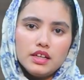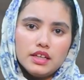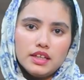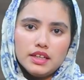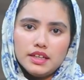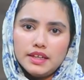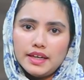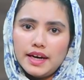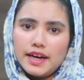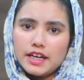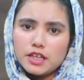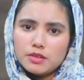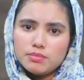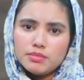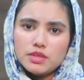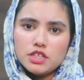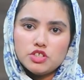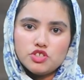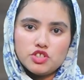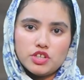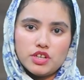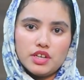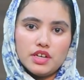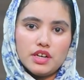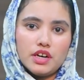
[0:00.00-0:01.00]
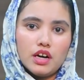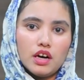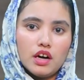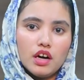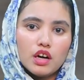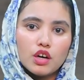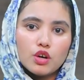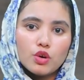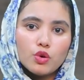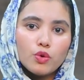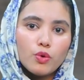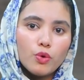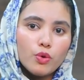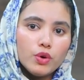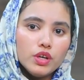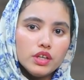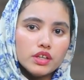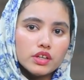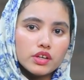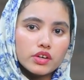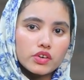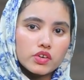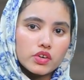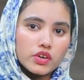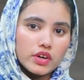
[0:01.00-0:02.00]
Let me share a
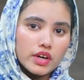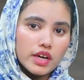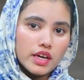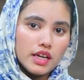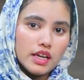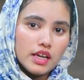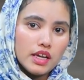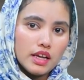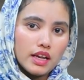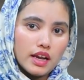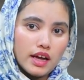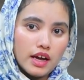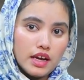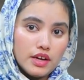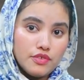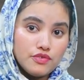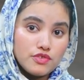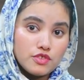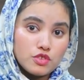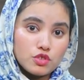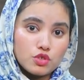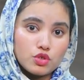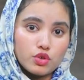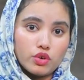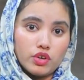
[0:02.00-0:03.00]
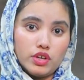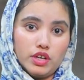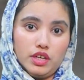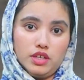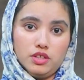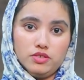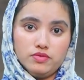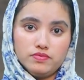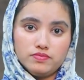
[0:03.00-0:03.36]
quick real-life story.